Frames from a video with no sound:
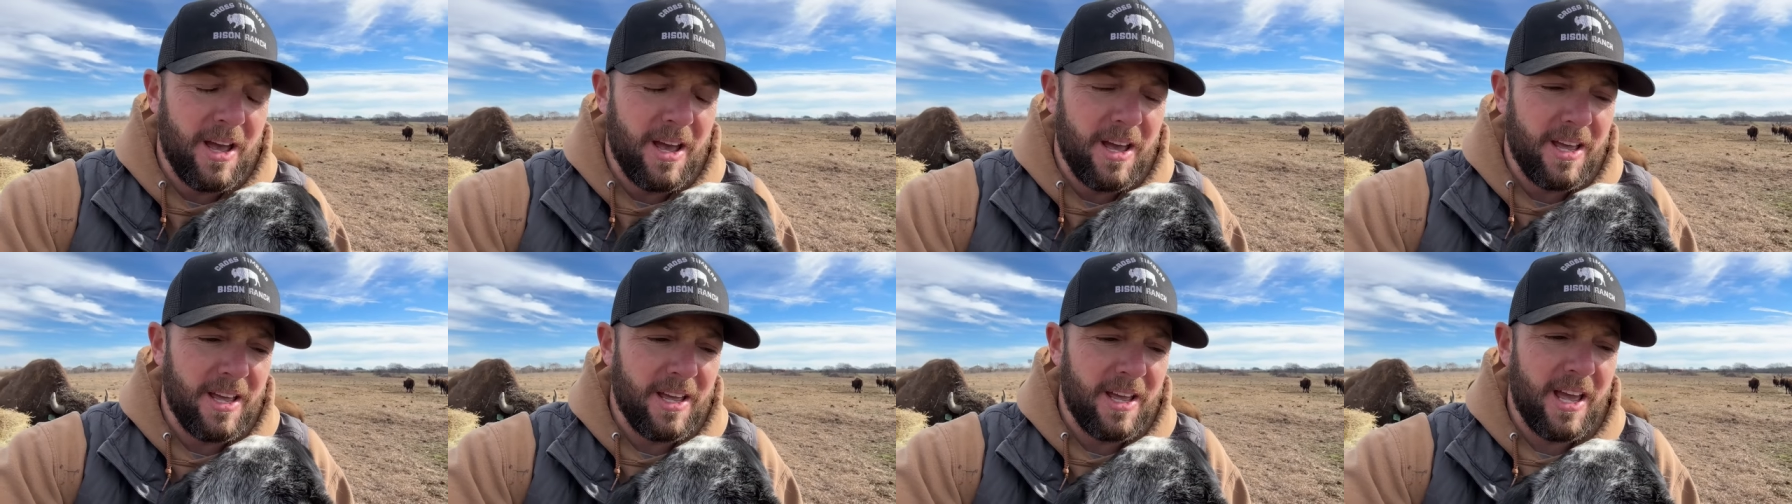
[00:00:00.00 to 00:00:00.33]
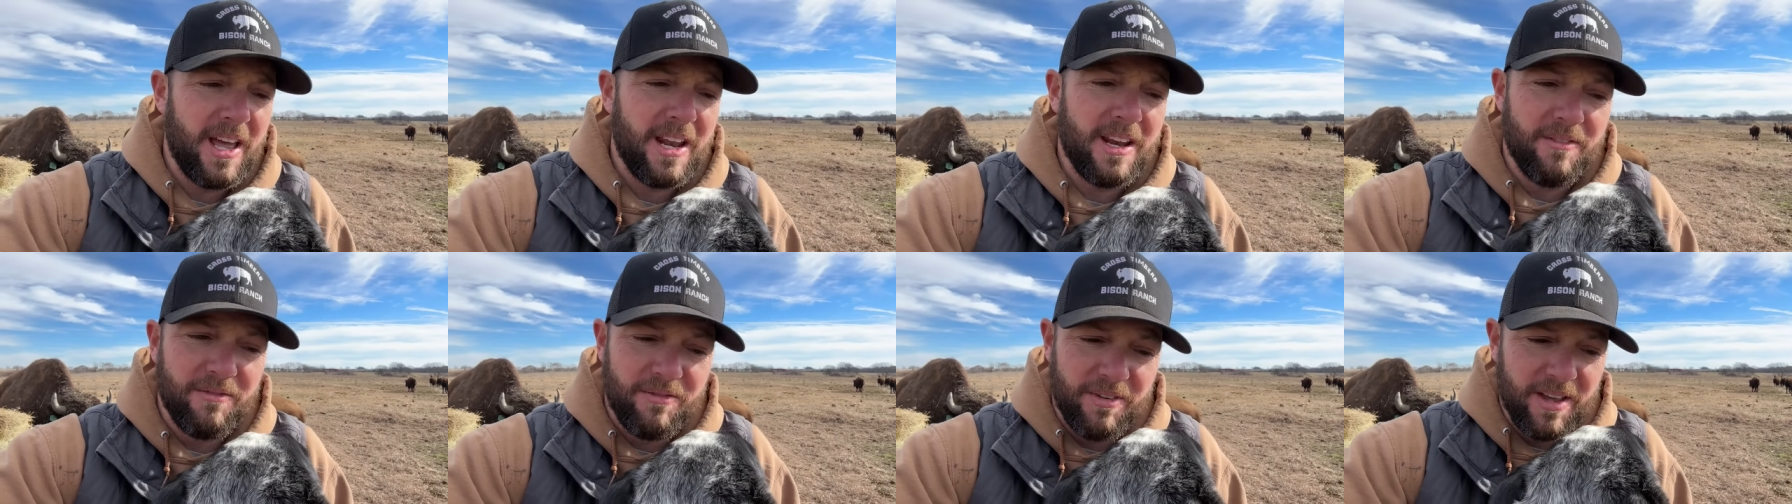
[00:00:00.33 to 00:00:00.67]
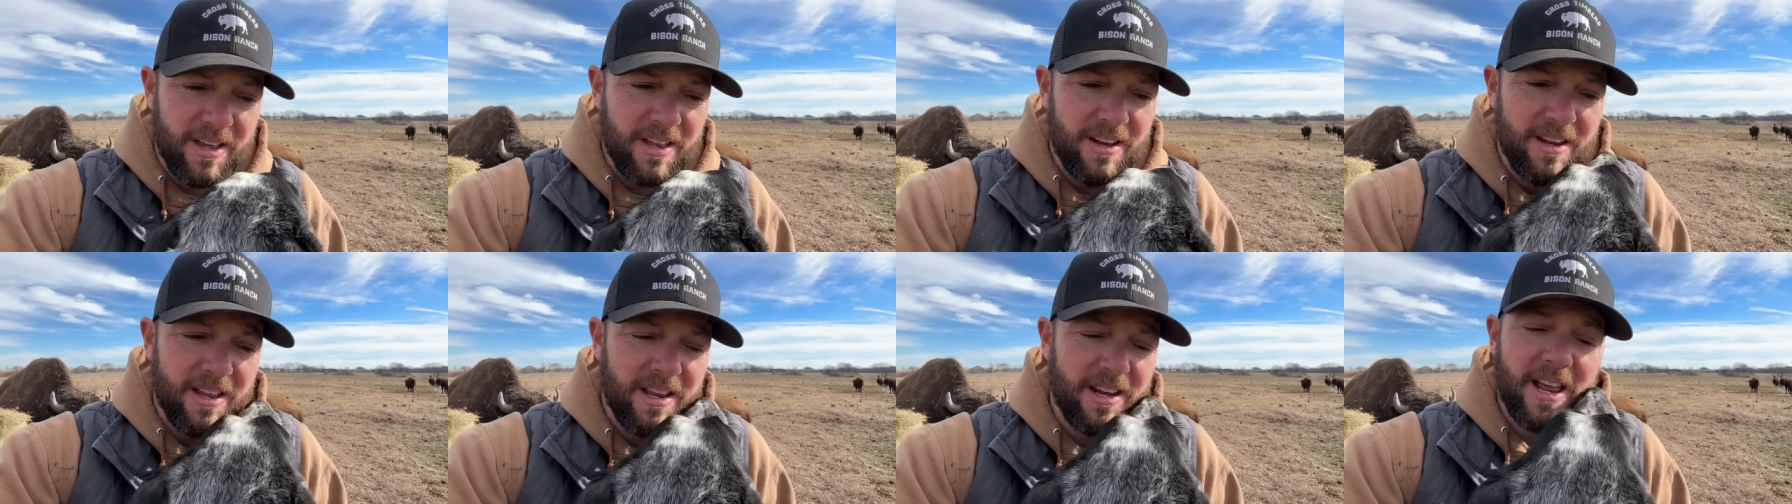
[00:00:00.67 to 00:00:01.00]
a, an
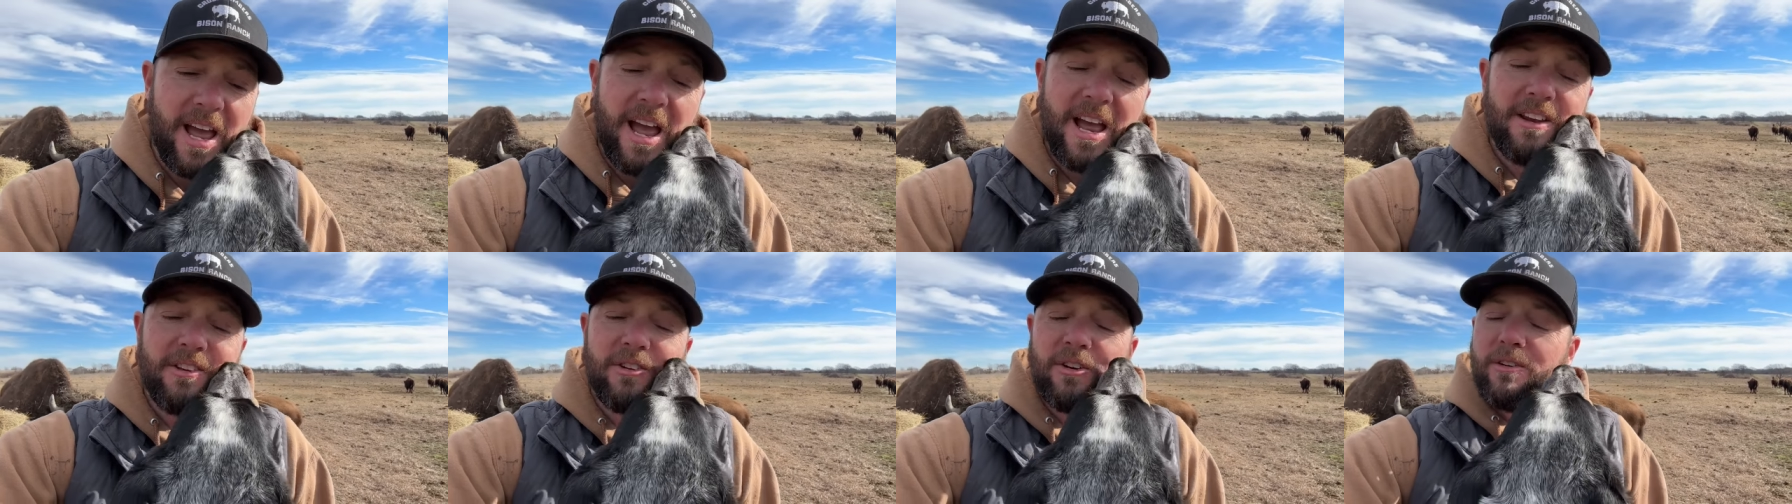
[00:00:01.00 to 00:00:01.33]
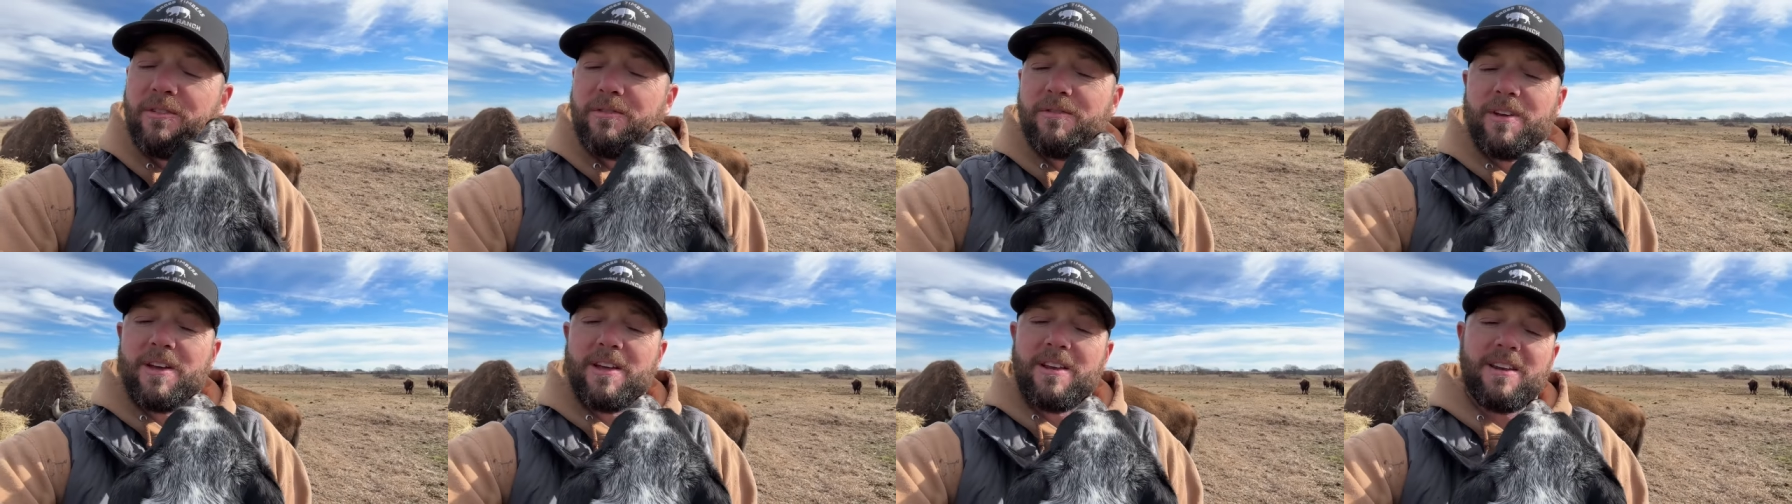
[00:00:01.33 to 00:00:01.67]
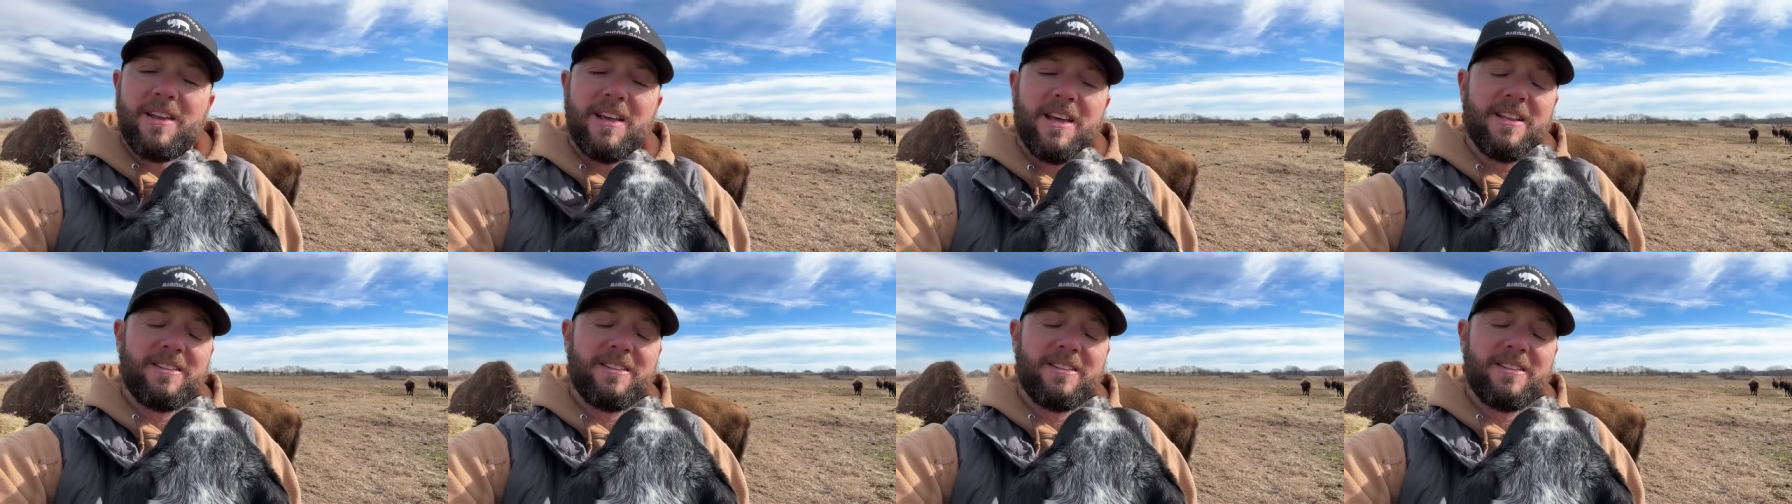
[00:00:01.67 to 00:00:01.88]
event, an annual event.